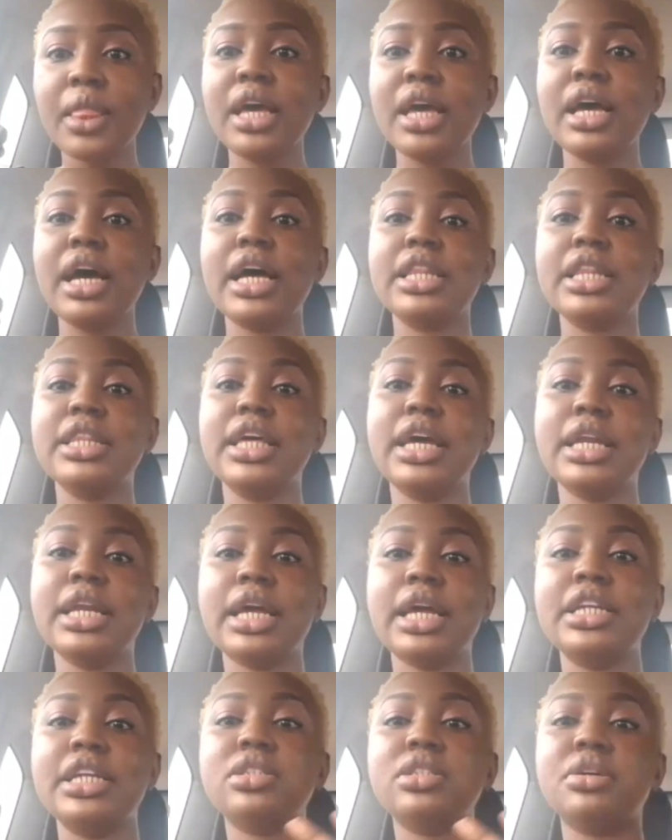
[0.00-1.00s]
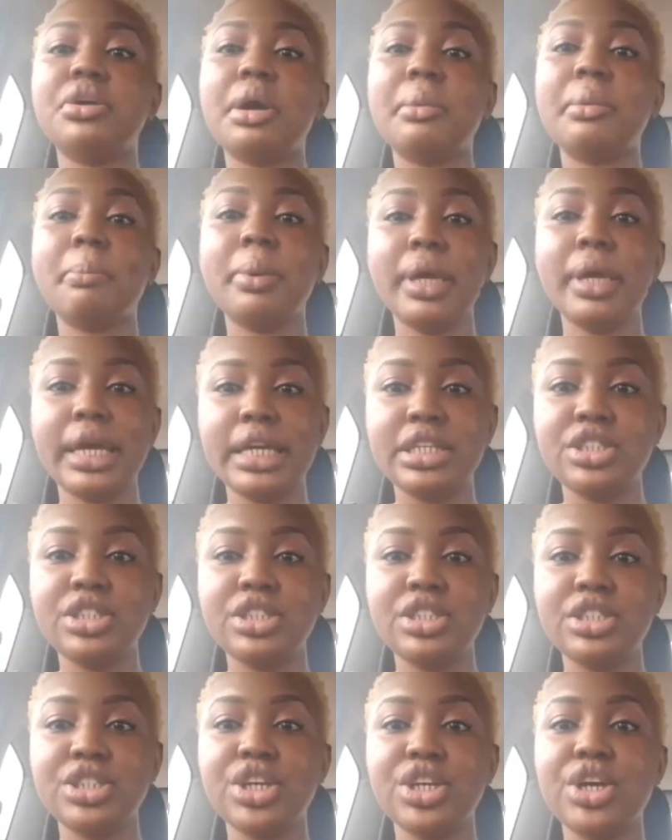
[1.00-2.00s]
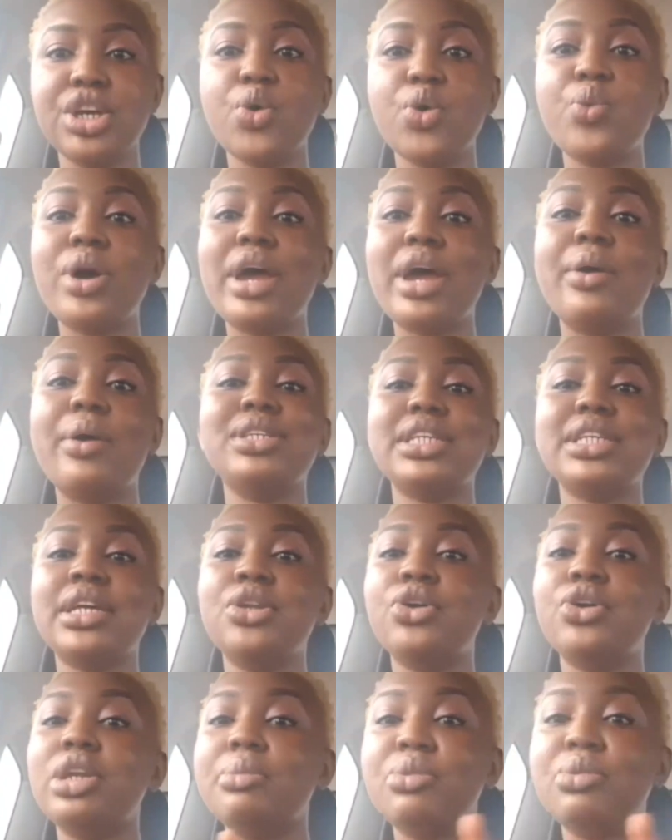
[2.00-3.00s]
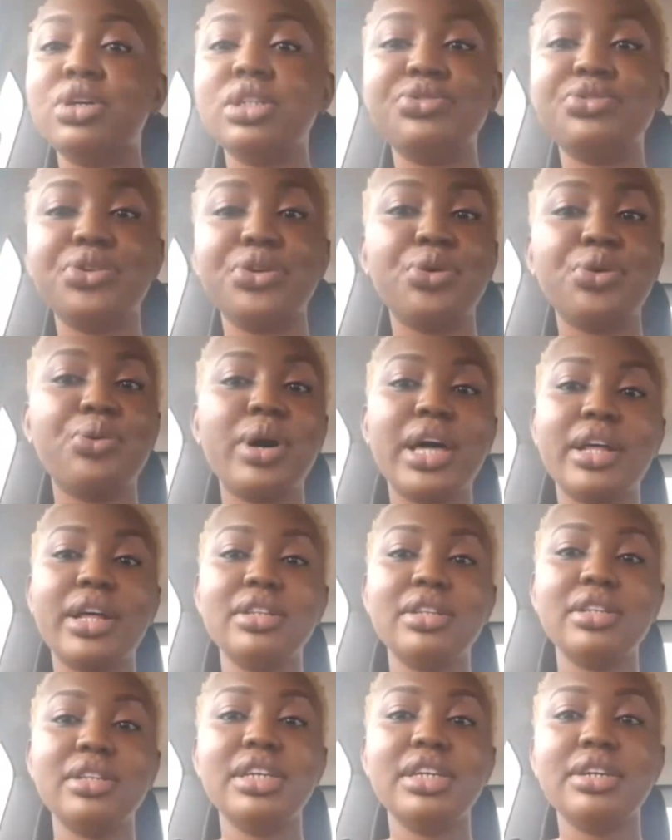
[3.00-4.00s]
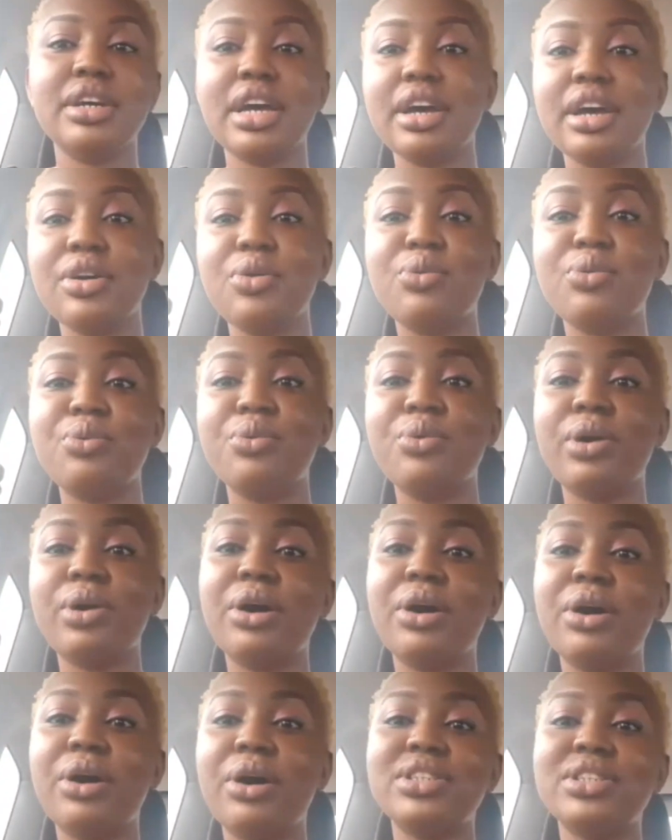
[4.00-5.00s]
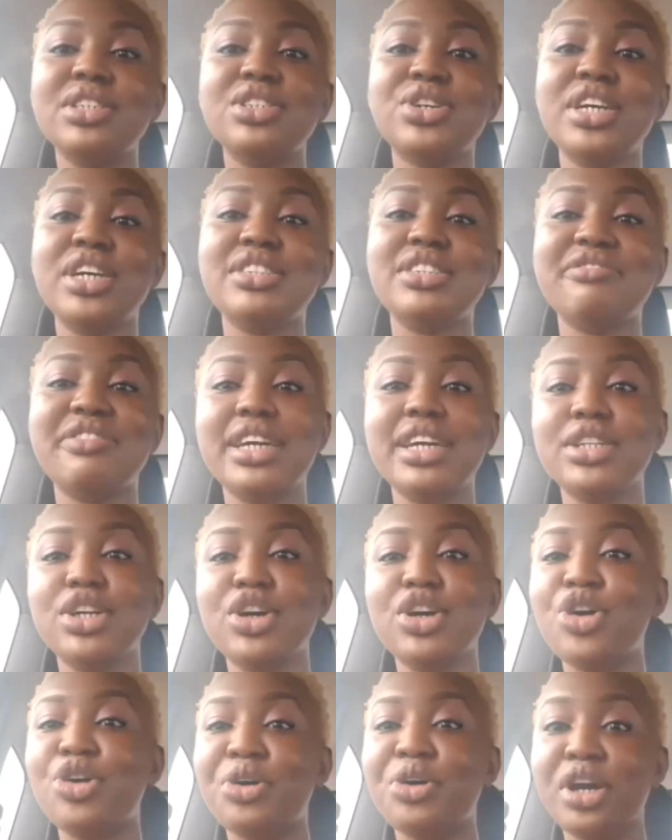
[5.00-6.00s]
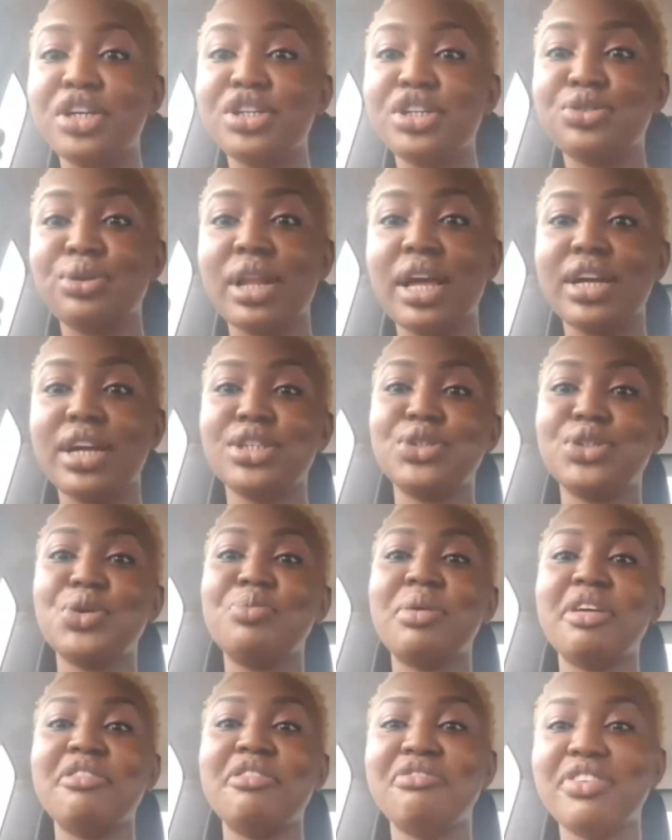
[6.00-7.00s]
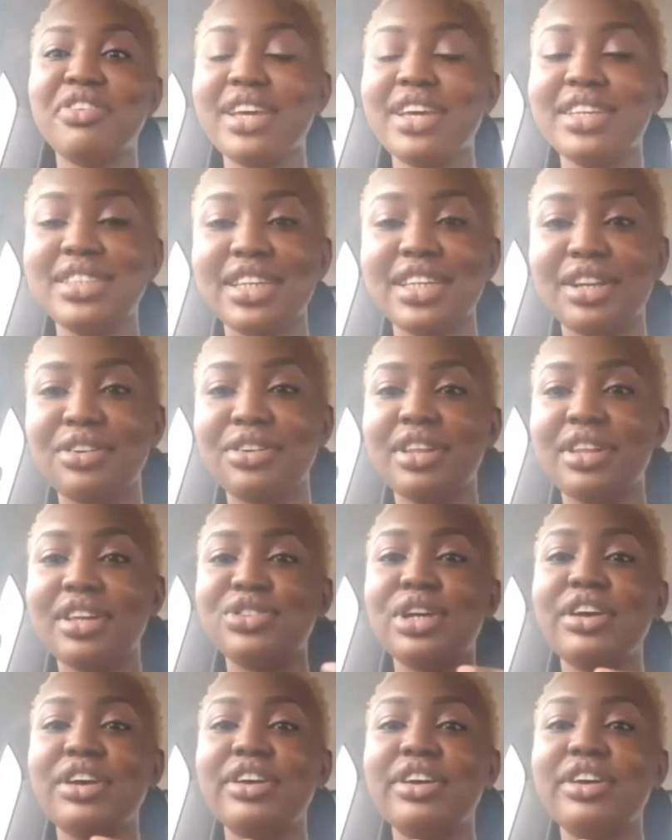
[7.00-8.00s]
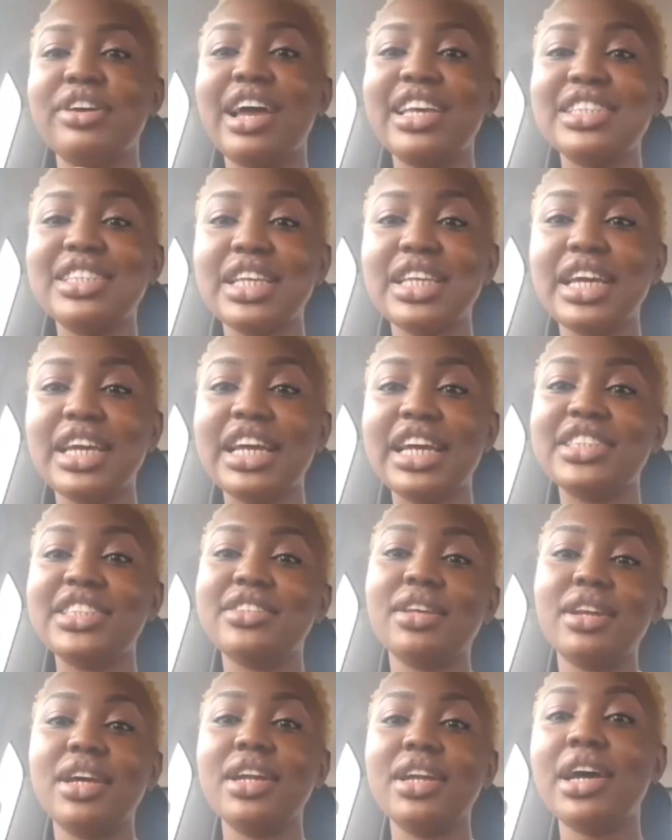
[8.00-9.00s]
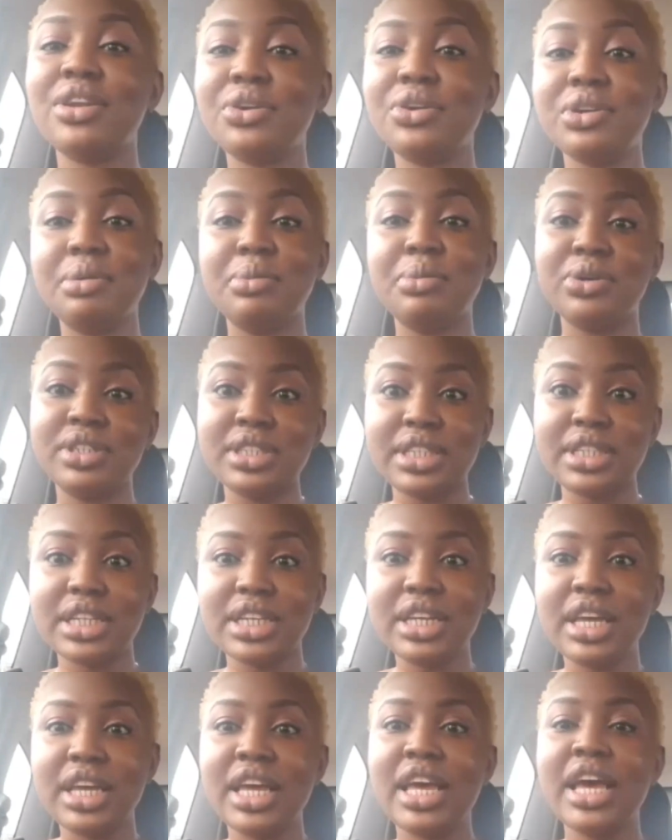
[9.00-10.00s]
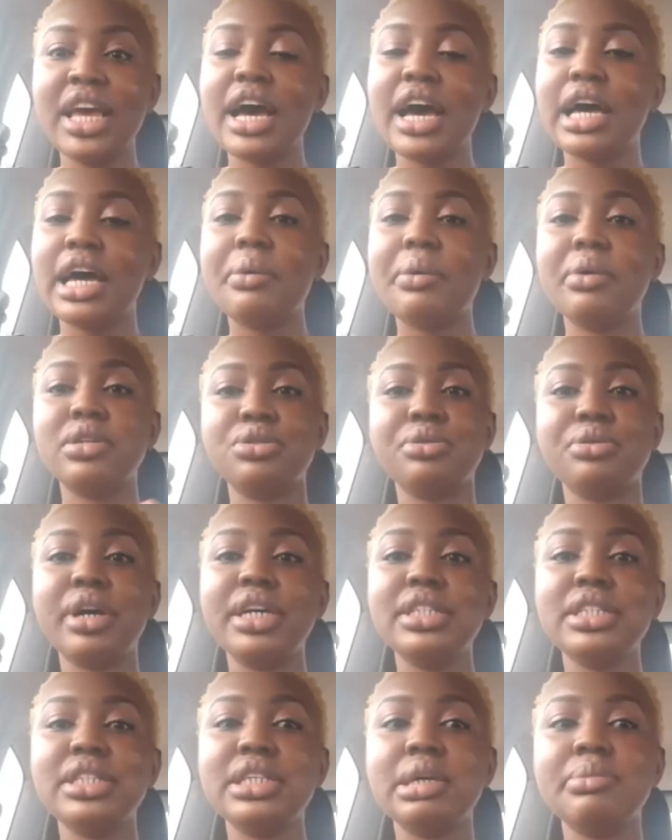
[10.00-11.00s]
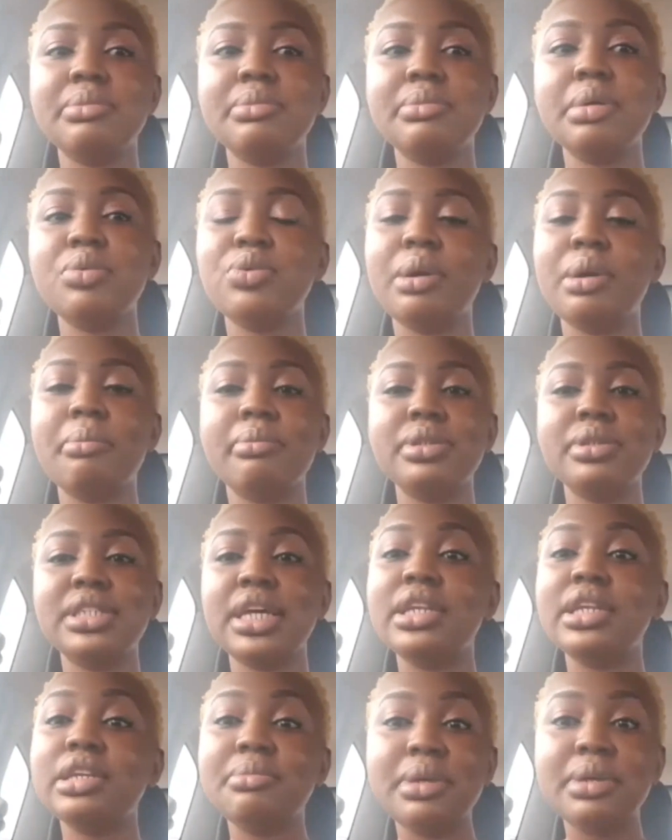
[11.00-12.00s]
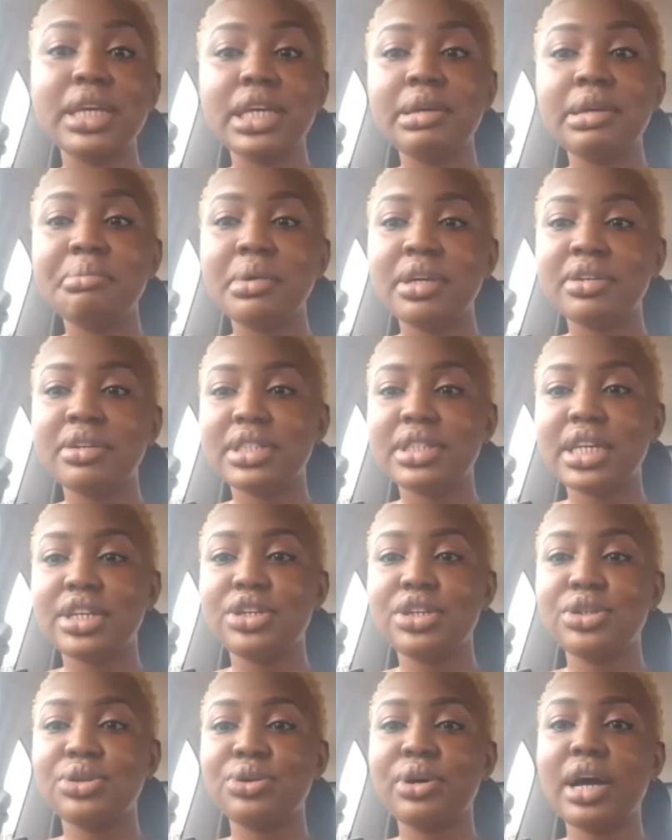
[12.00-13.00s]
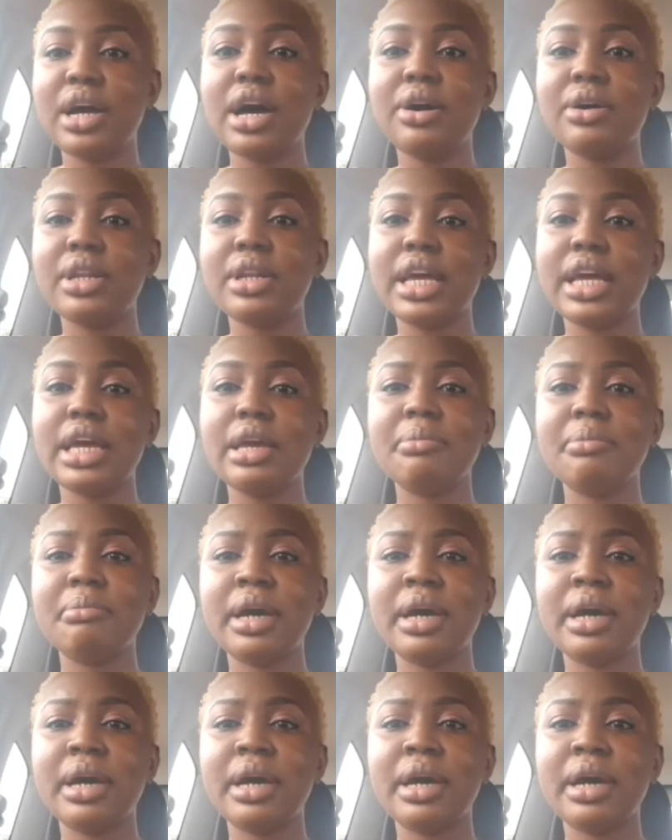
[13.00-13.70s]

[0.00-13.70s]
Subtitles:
and then an Instagram page where I was anonymous for a while. I was still trying to find the courage to like show my face and all that. So I started anonymously and I was writing and people were sending me emails and how like